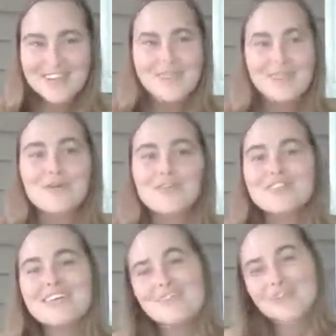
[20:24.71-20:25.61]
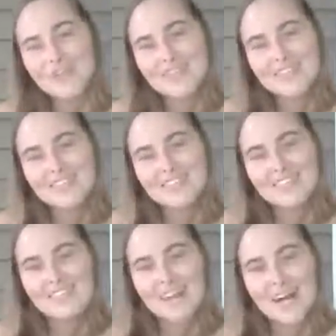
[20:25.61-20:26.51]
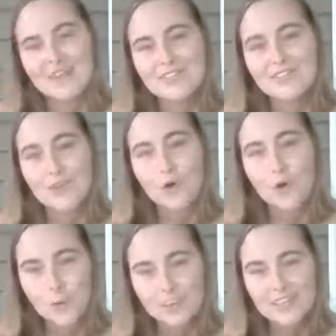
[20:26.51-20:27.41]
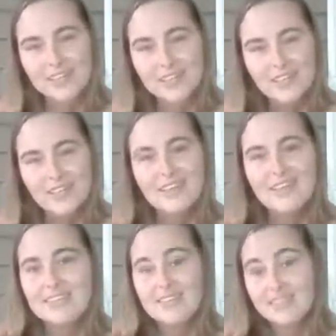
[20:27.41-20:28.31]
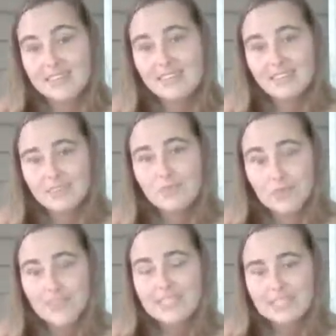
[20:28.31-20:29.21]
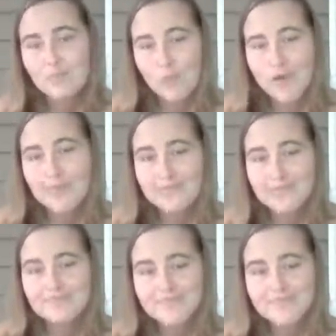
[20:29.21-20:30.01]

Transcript: Like, what are the ingredients that allow us to open in this pretty deep way?